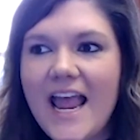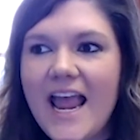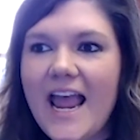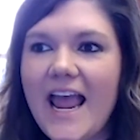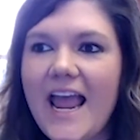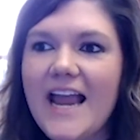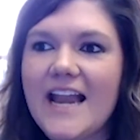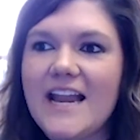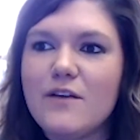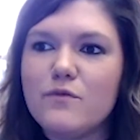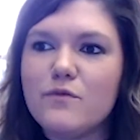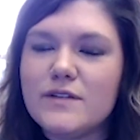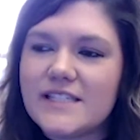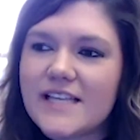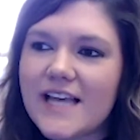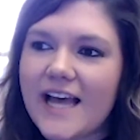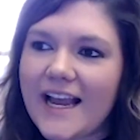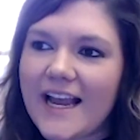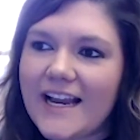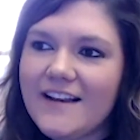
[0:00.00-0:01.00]
And it was
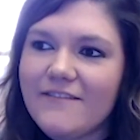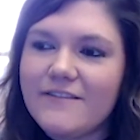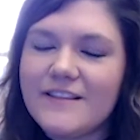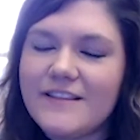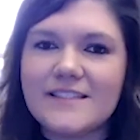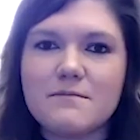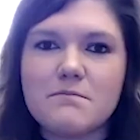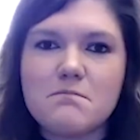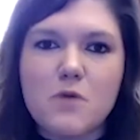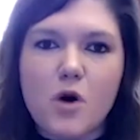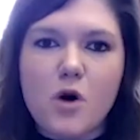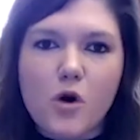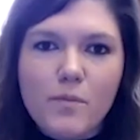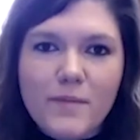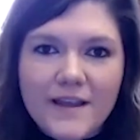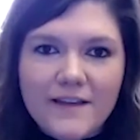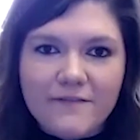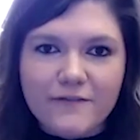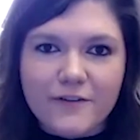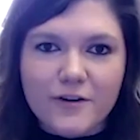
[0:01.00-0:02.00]
kind of this
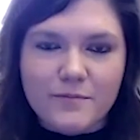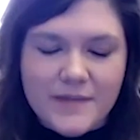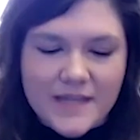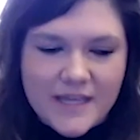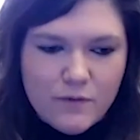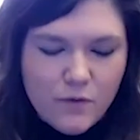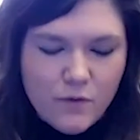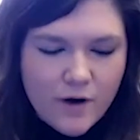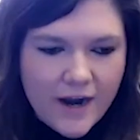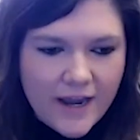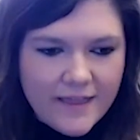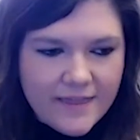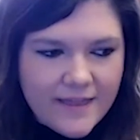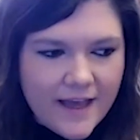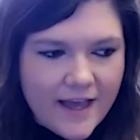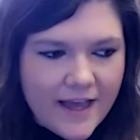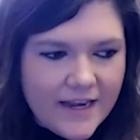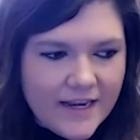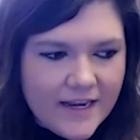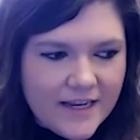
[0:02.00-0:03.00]
moment for me where I
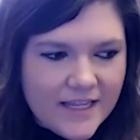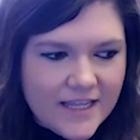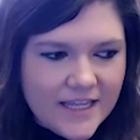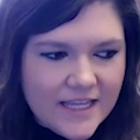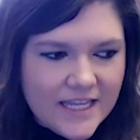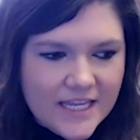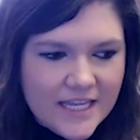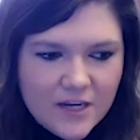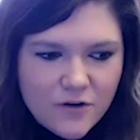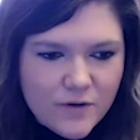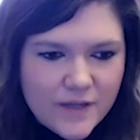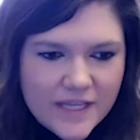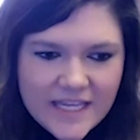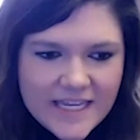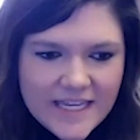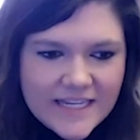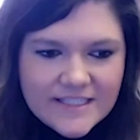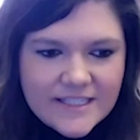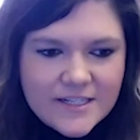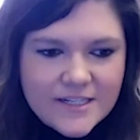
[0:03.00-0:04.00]
thought, he
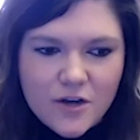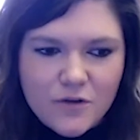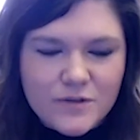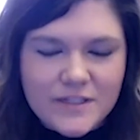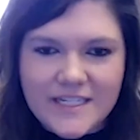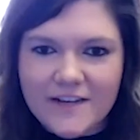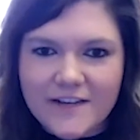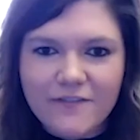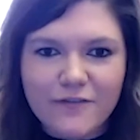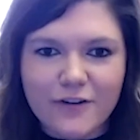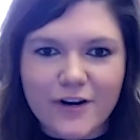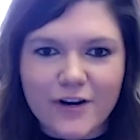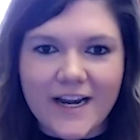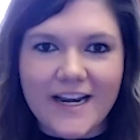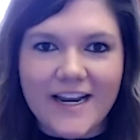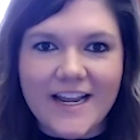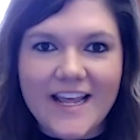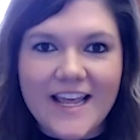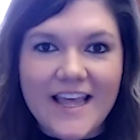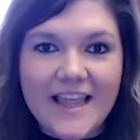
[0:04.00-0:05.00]
is no different
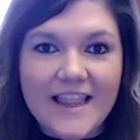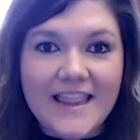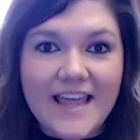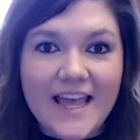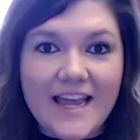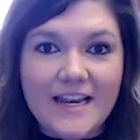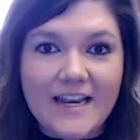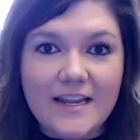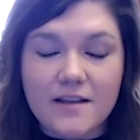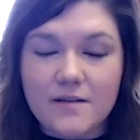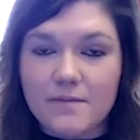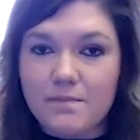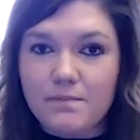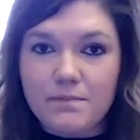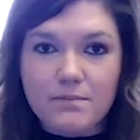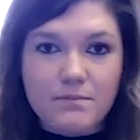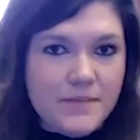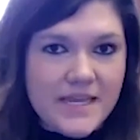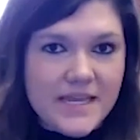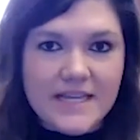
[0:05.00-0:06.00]
than
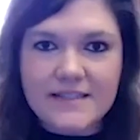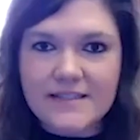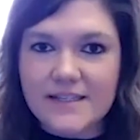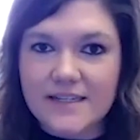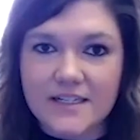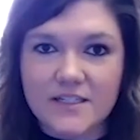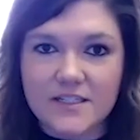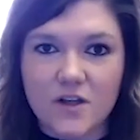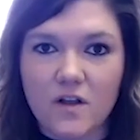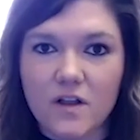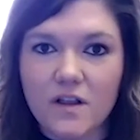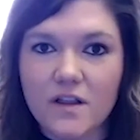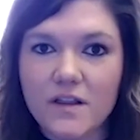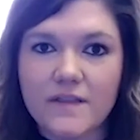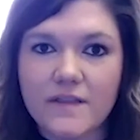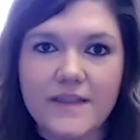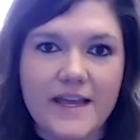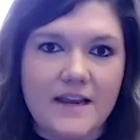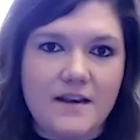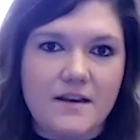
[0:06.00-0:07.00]
me as an adult,
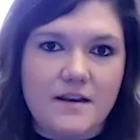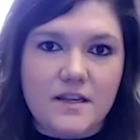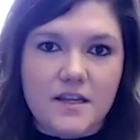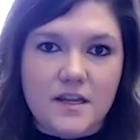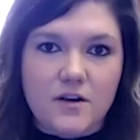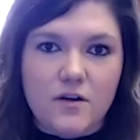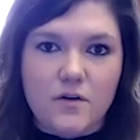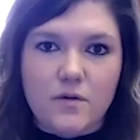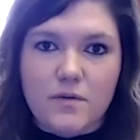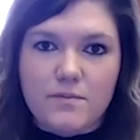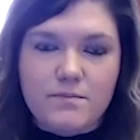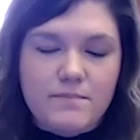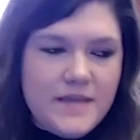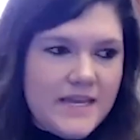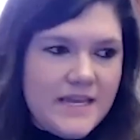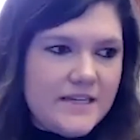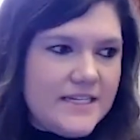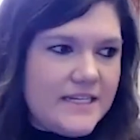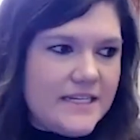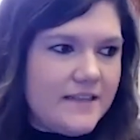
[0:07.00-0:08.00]
than, me
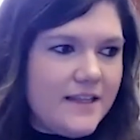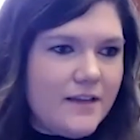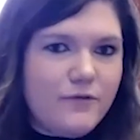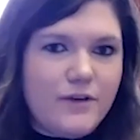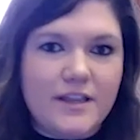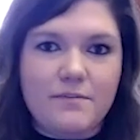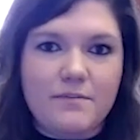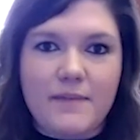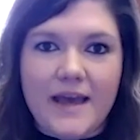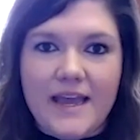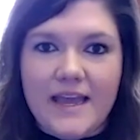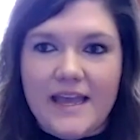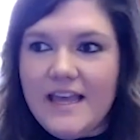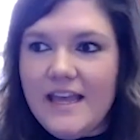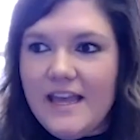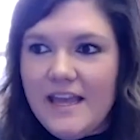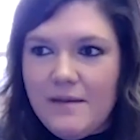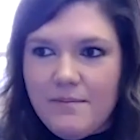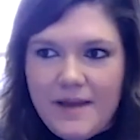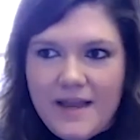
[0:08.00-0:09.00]
dealing with my
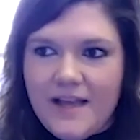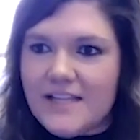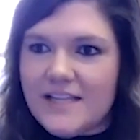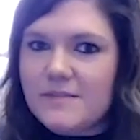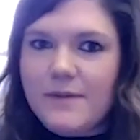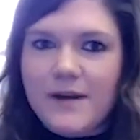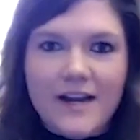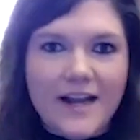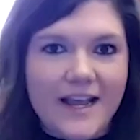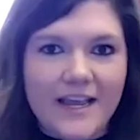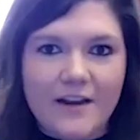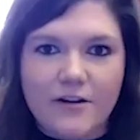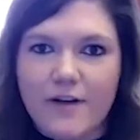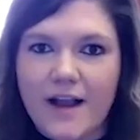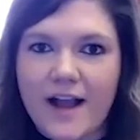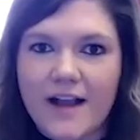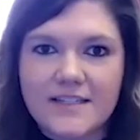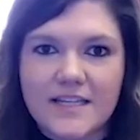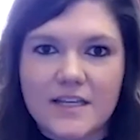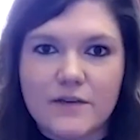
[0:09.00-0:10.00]
husband and I
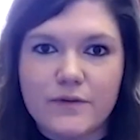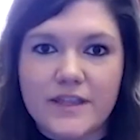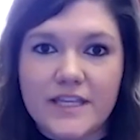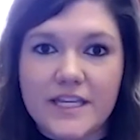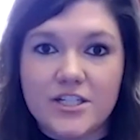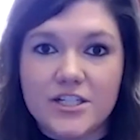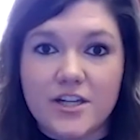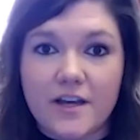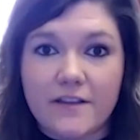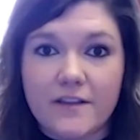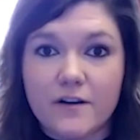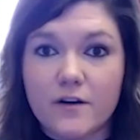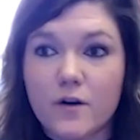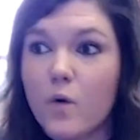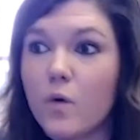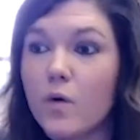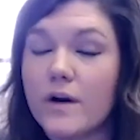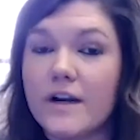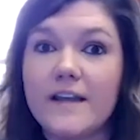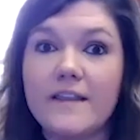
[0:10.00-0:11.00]
interacting with each other,
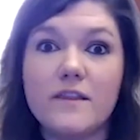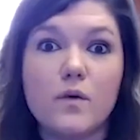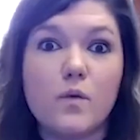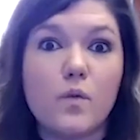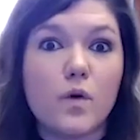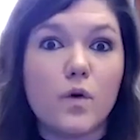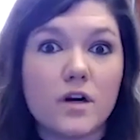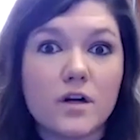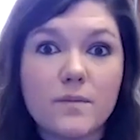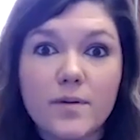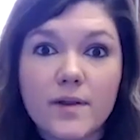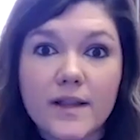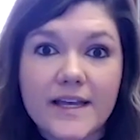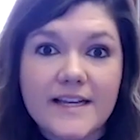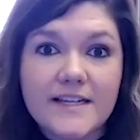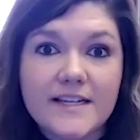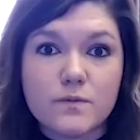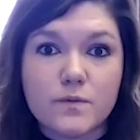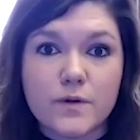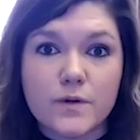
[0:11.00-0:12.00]
or in the
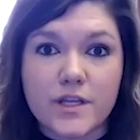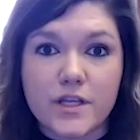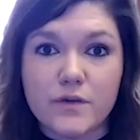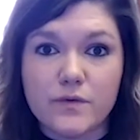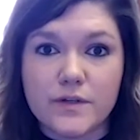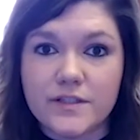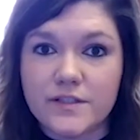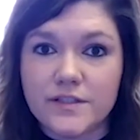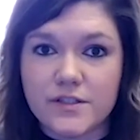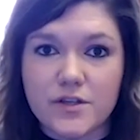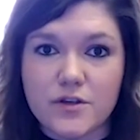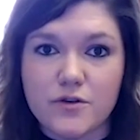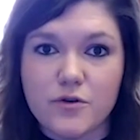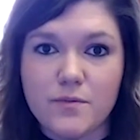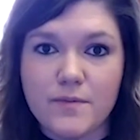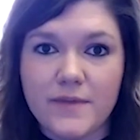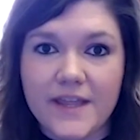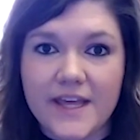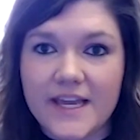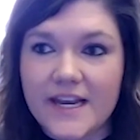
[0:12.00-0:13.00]
workplace where you
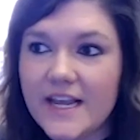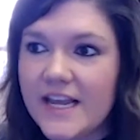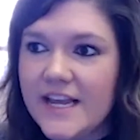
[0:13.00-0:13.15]
assume that,